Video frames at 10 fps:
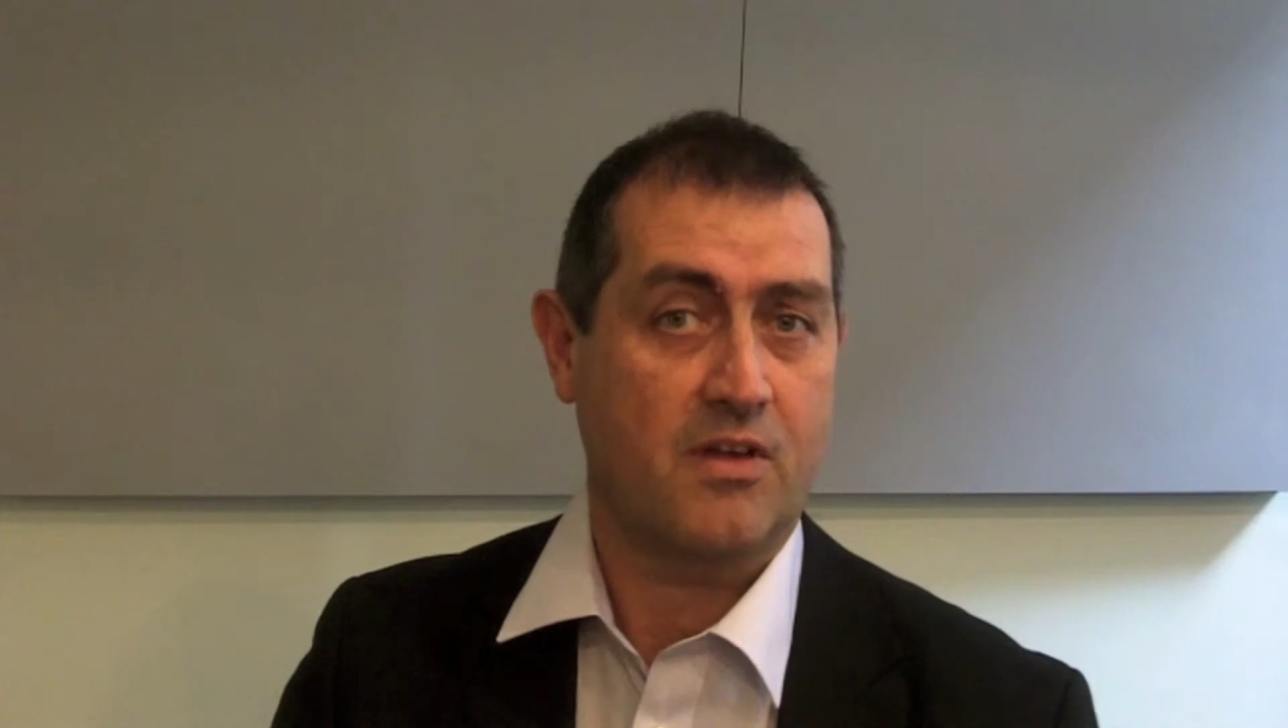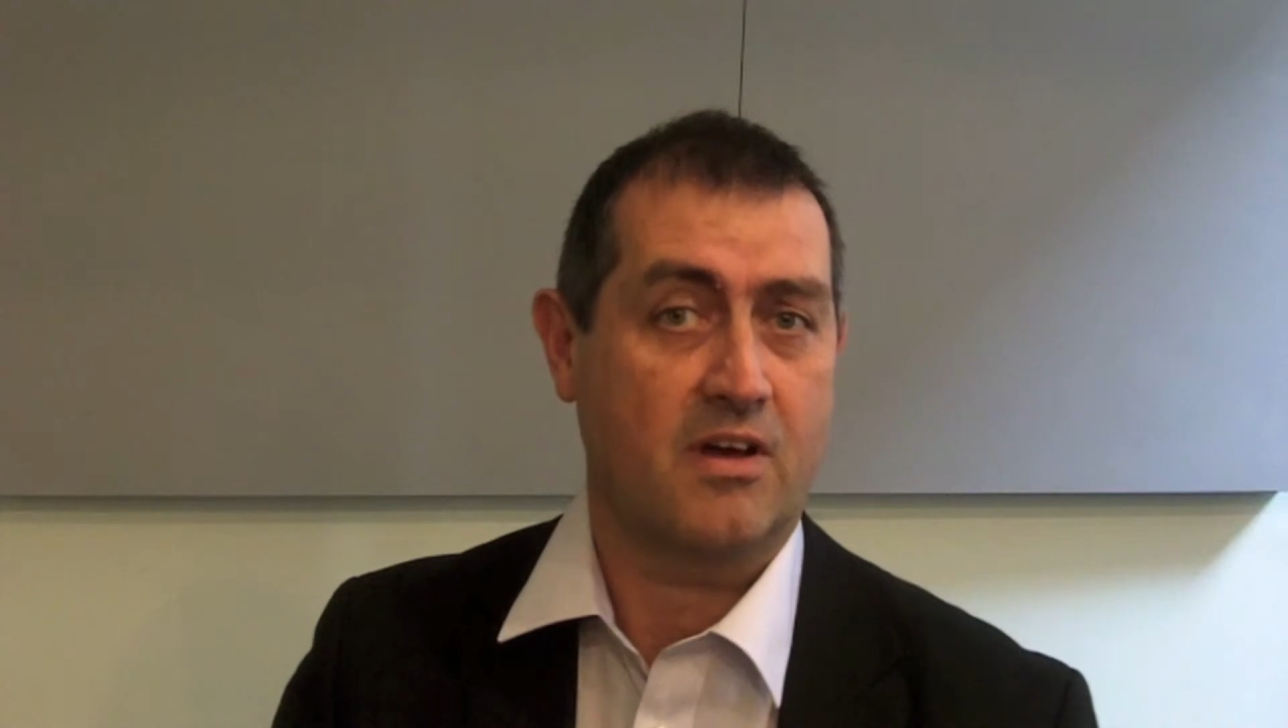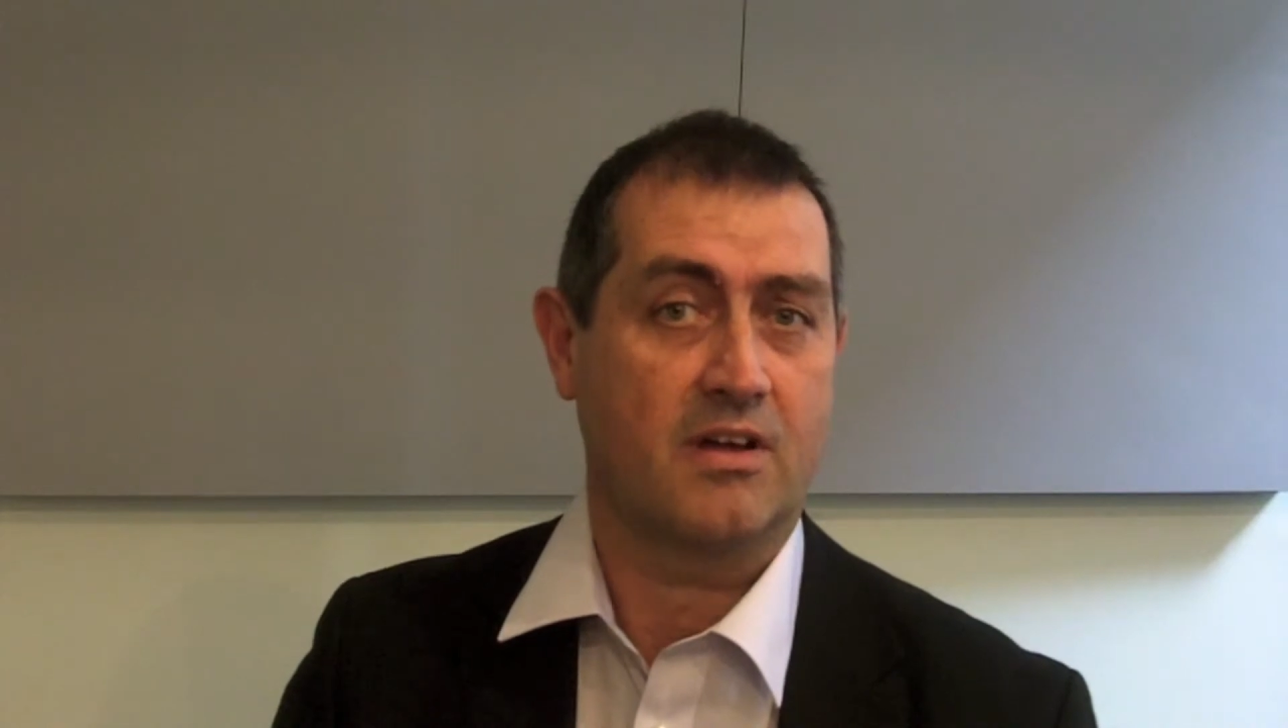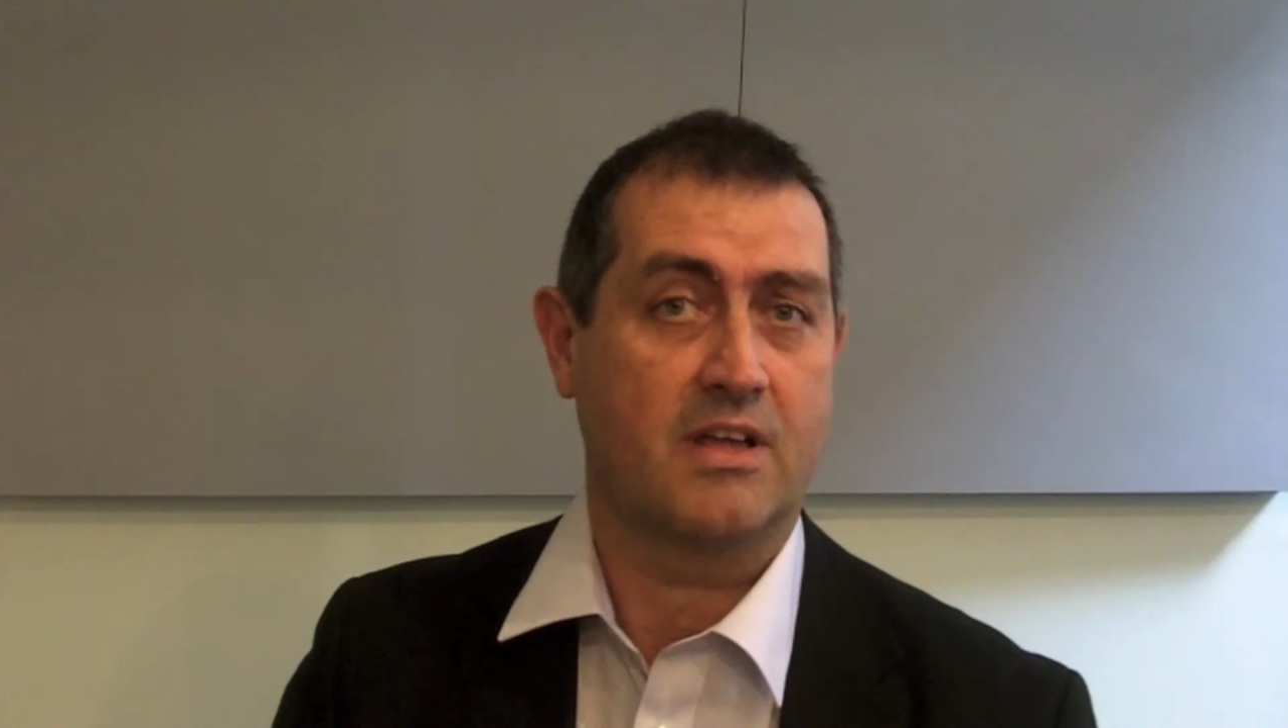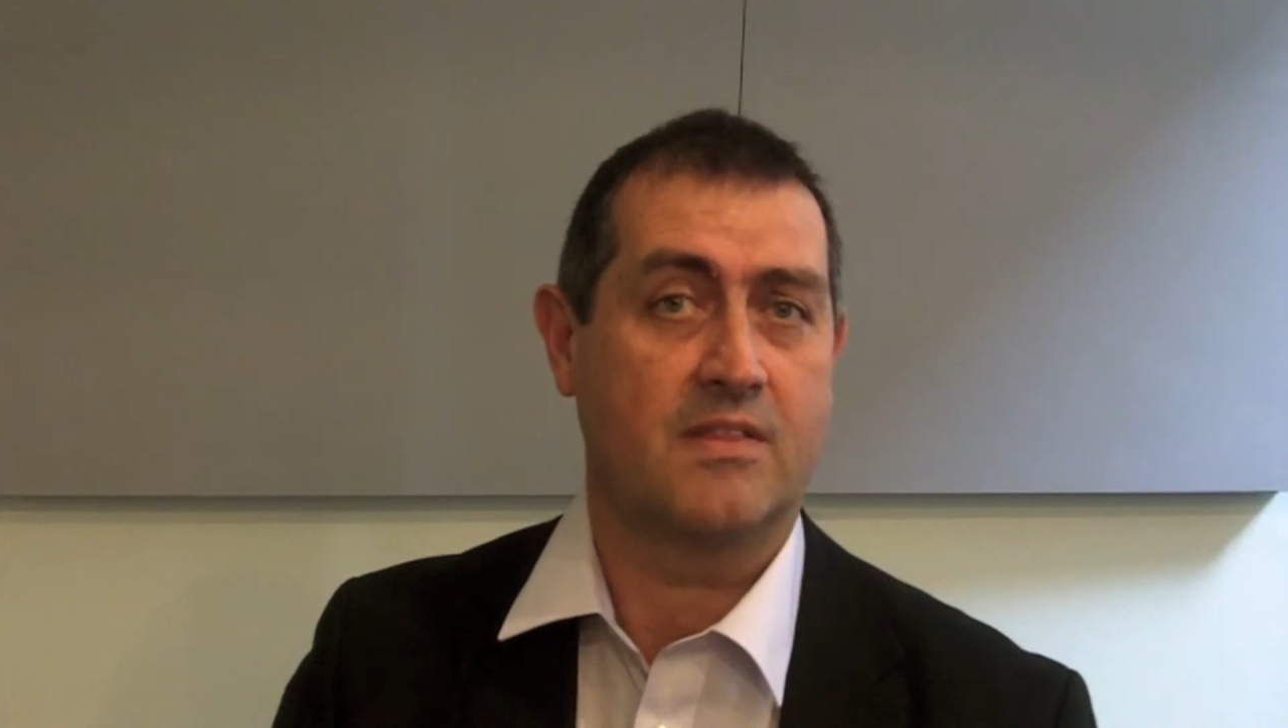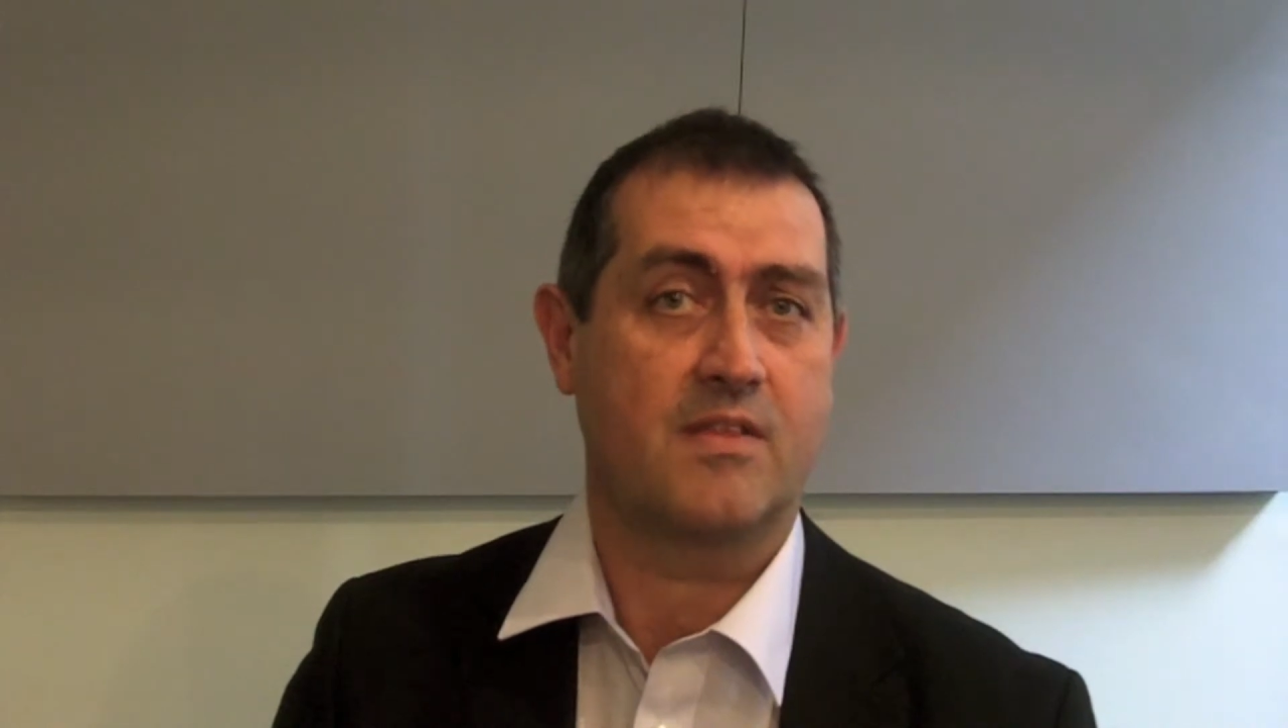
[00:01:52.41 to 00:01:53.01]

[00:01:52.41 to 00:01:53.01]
are in the